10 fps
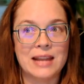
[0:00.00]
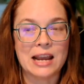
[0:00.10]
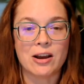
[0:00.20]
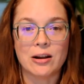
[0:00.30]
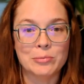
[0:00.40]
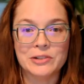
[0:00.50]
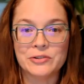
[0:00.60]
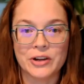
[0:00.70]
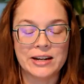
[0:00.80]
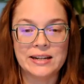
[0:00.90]

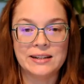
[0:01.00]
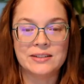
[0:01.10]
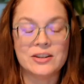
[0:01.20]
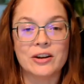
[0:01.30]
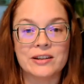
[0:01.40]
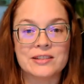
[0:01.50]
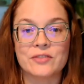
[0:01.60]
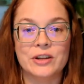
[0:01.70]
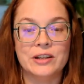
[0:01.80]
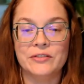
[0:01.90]
arbitrary targets
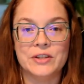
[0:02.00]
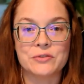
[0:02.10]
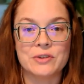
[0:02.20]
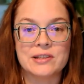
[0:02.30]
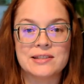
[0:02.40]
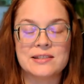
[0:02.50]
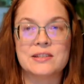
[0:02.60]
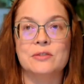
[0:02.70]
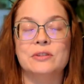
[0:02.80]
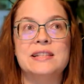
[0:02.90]
for individuals.
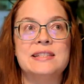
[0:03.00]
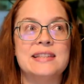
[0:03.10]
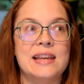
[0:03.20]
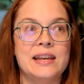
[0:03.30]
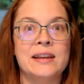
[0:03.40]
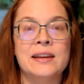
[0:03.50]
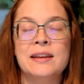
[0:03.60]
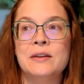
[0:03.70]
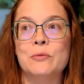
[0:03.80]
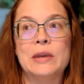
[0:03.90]
So let's say
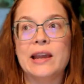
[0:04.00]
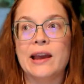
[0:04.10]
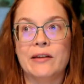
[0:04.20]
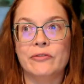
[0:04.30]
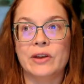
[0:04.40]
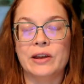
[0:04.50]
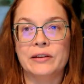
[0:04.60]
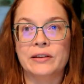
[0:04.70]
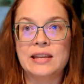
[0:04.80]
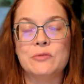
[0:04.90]
we have a
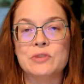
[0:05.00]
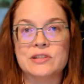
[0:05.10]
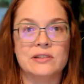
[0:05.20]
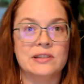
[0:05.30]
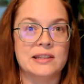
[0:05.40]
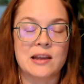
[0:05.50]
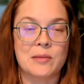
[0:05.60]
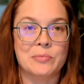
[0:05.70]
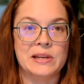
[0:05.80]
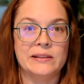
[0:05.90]
key result at the
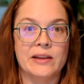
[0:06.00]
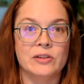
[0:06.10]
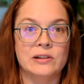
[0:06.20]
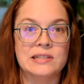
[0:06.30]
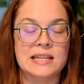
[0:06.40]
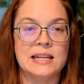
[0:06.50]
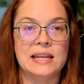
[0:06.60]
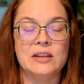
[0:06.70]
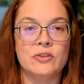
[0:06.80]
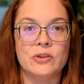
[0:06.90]
company level to
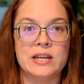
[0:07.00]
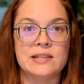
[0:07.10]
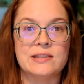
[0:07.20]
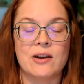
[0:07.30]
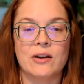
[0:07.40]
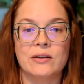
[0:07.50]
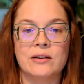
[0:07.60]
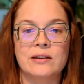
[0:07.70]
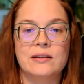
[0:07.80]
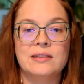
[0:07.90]
increase our
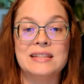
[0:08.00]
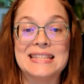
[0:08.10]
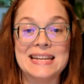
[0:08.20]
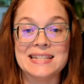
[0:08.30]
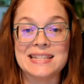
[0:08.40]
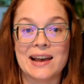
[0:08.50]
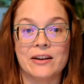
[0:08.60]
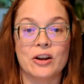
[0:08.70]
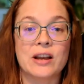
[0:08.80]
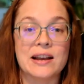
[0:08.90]
CSAT,
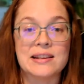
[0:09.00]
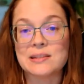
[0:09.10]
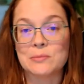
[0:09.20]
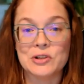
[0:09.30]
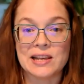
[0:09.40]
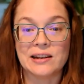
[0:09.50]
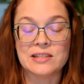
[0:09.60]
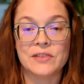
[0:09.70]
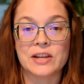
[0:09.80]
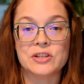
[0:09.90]
our customer
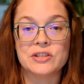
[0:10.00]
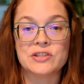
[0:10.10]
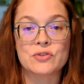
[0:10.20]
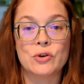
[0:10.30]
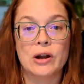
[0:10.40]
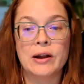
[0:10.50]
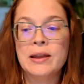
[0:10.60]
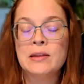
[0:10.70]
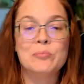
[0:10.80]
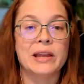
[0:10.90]
satisfaction score,
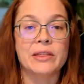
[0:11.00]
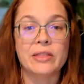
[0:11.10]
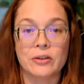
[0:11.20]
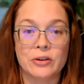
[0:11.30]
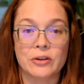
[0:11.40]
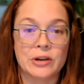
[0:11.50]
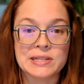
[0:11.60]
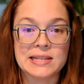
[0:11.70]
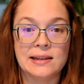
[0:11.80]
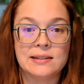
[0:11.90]
by
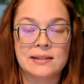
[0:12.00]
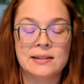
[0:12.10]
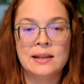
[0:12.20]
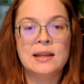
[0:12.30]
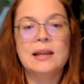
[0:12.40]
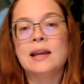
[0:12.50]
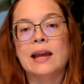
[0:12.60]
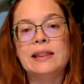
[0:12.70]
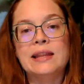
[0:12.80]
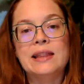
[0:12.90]
30%.
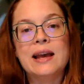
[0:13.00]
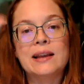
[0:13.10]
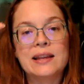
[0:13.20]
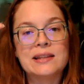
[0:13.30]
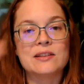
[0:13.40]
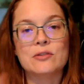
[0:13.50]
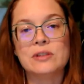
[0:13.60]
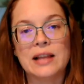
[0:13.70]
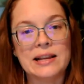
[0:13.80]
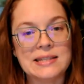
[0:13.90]
And then that gets
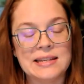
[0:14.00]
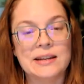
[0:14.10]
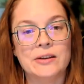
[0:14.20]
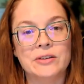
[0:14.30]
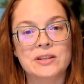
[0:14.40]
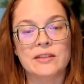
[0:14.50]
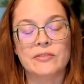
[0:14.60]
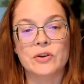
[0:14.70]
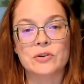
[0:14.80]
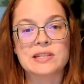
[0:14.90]
localized down to the
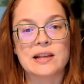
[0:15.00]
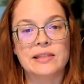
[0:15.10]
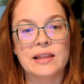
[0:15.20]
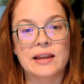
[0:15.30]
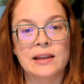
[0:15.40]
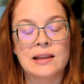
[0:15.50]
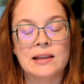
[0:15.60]
folks on the